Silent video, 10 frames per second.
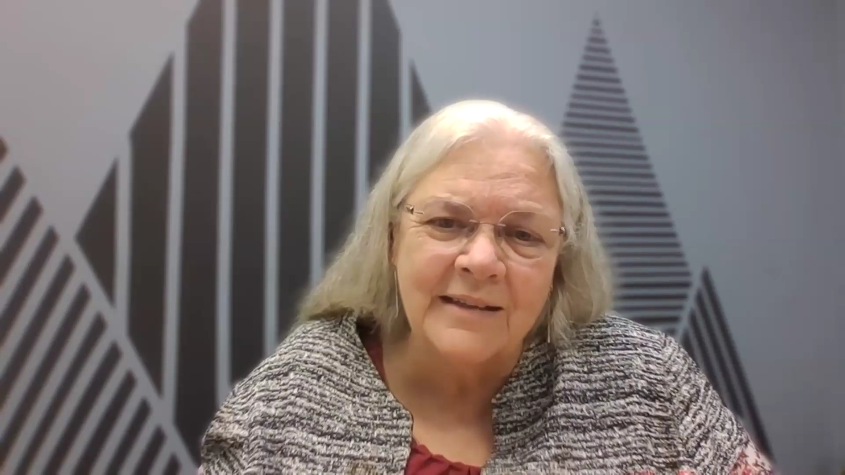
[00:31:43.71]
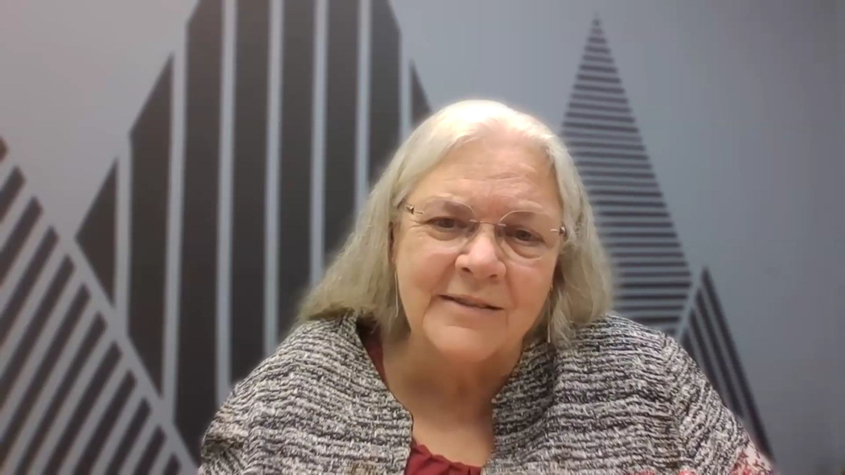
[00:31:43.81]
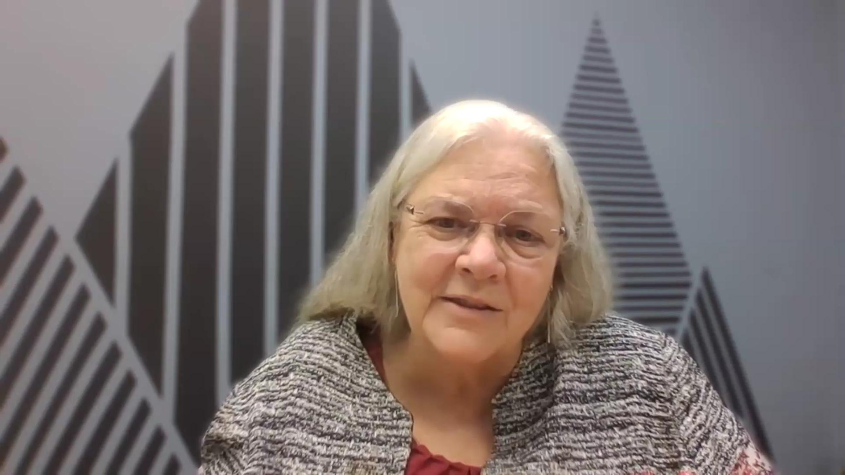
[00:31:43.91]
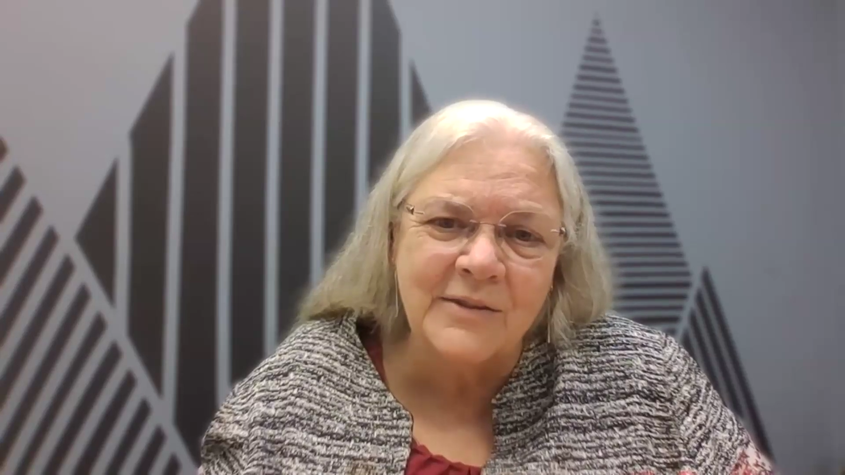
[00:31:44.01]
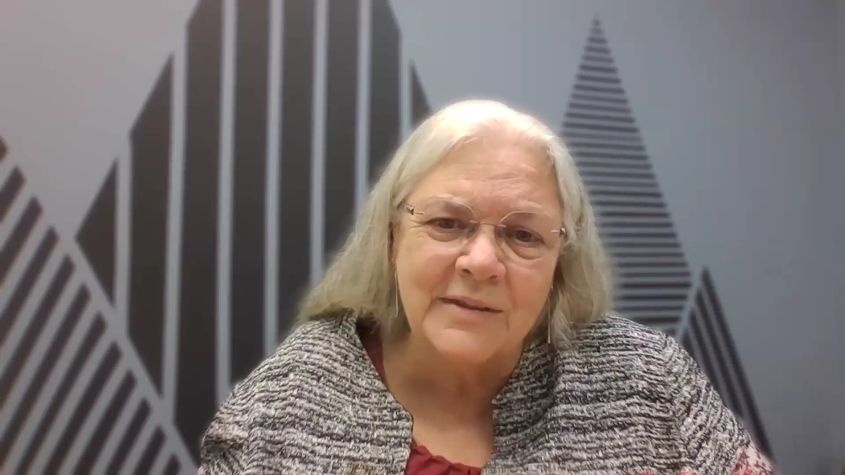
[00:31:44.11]

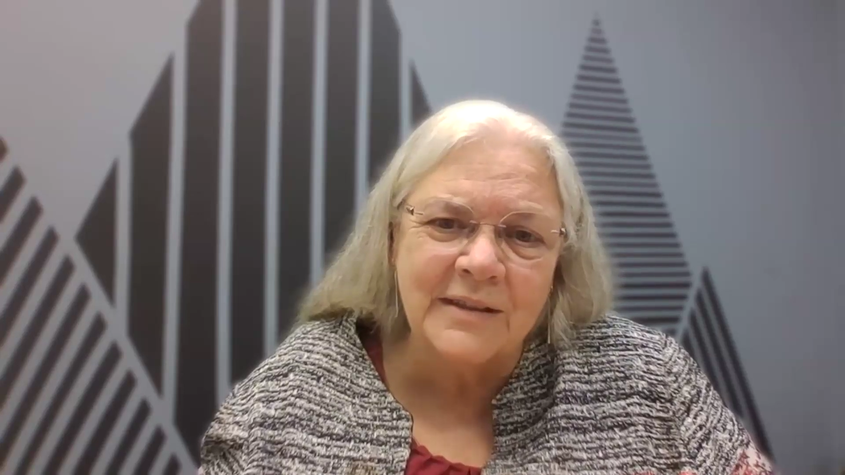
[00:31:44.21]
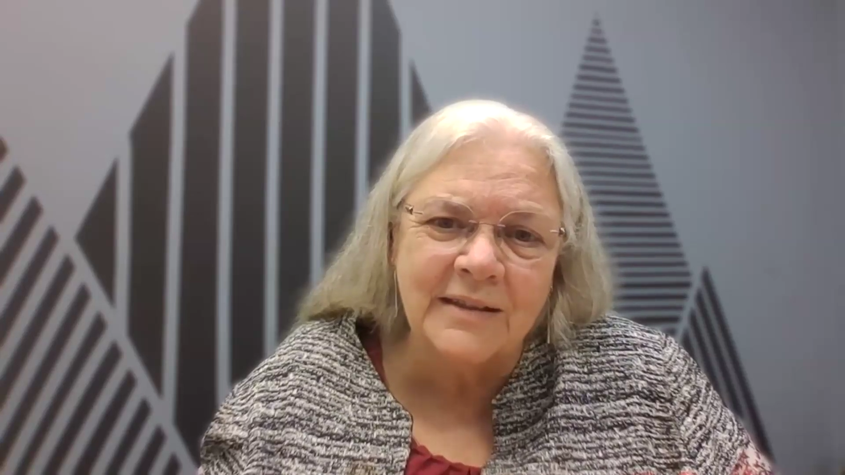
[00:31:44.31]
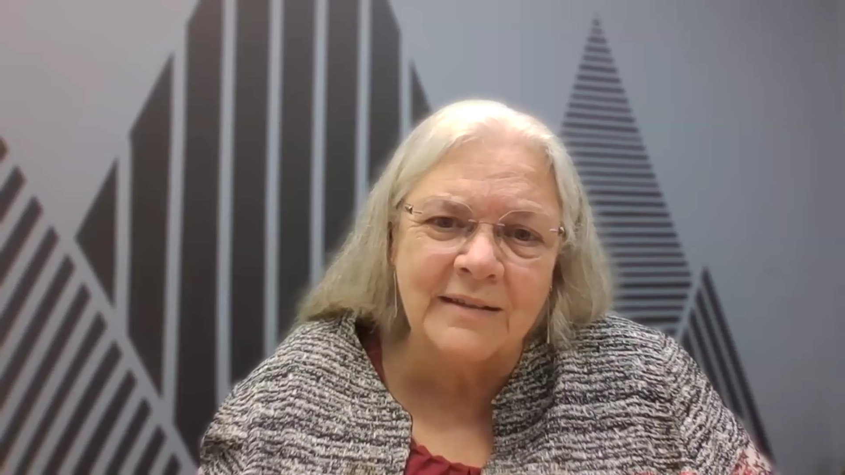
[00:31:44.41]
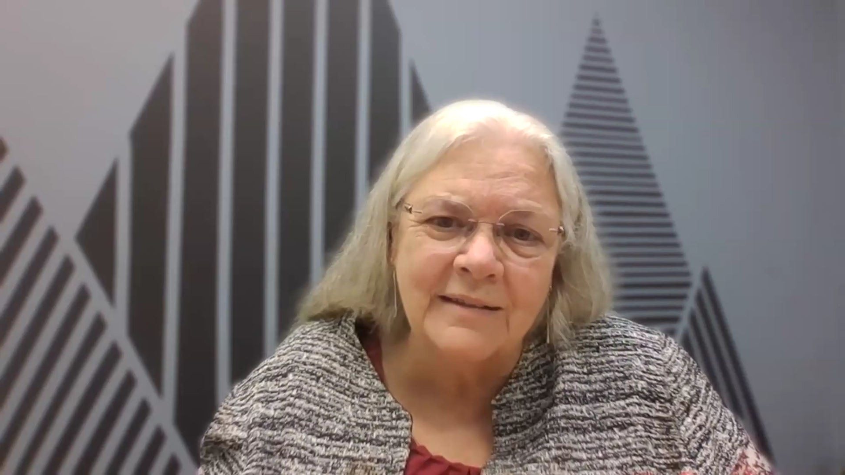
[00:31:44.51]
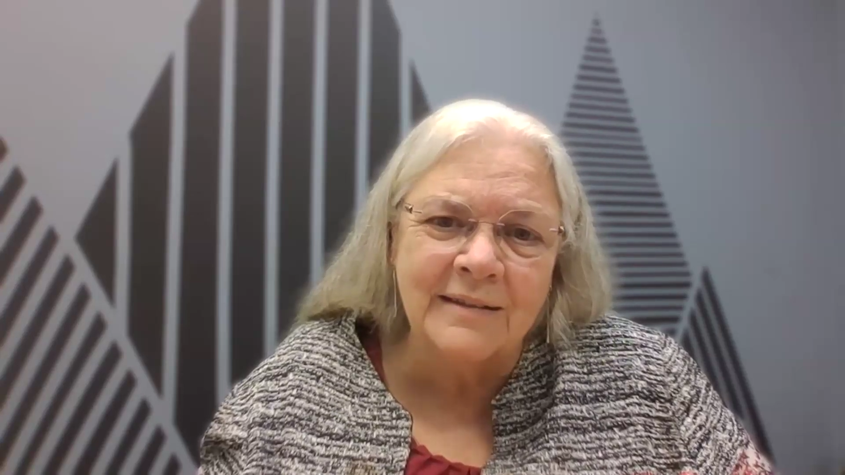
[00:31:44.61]
is
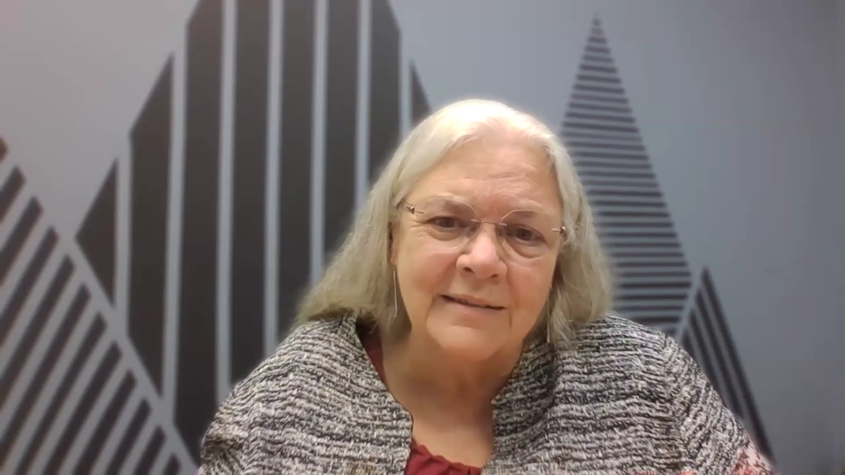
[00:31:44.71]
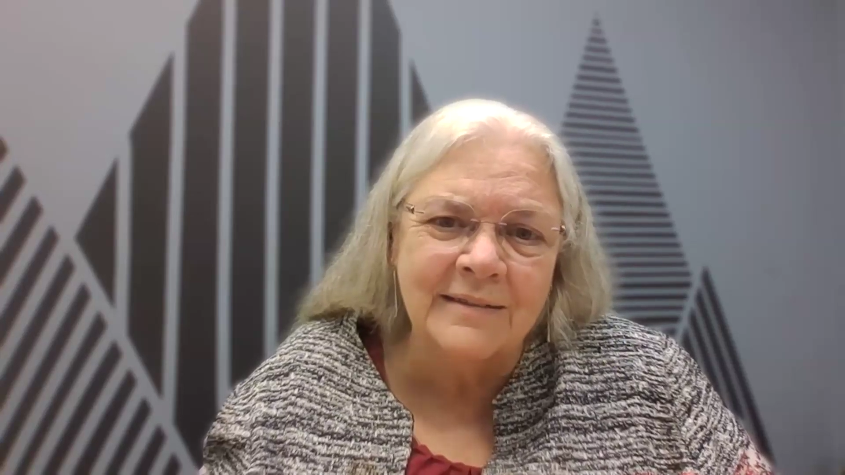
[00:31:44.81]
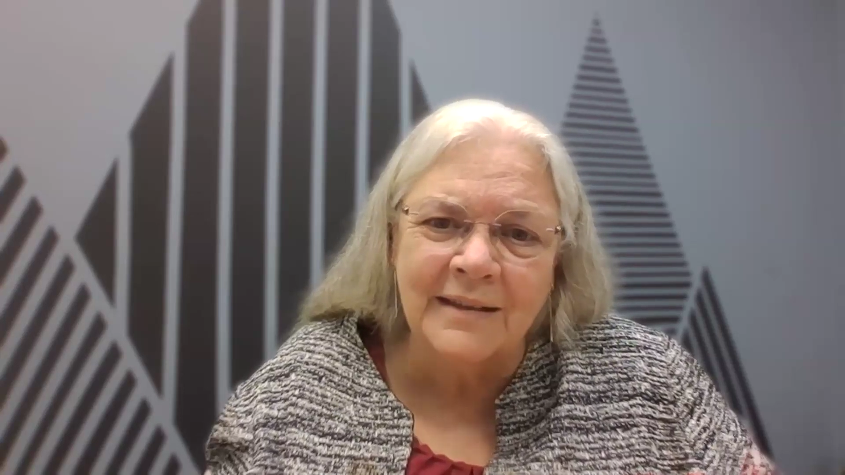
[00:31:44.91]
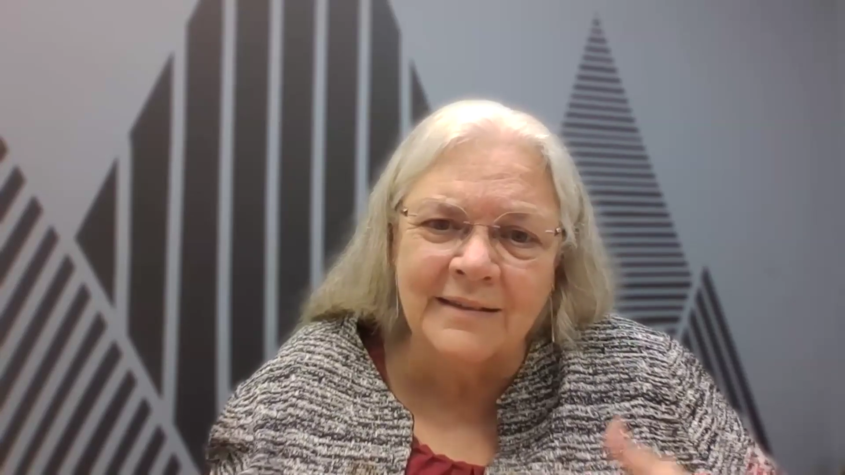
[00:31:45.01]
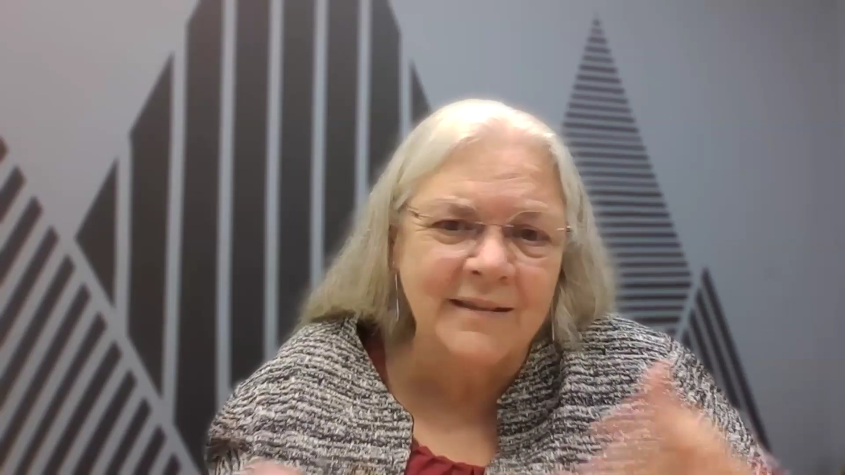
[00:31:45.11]
using
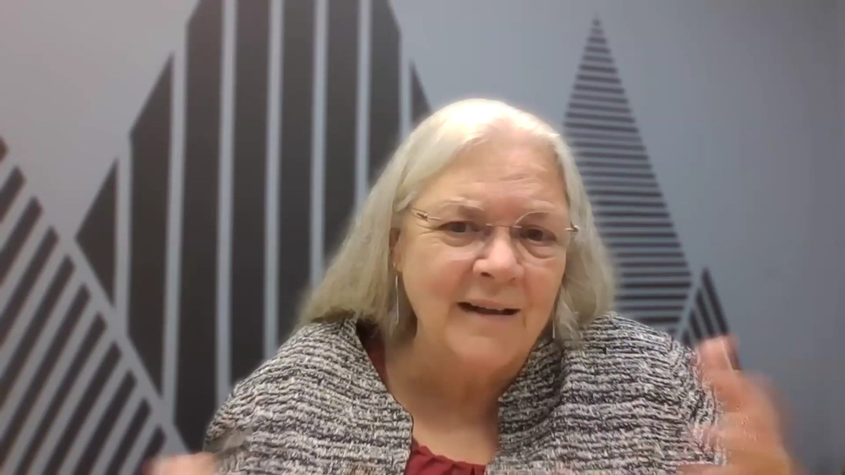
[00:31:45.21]
a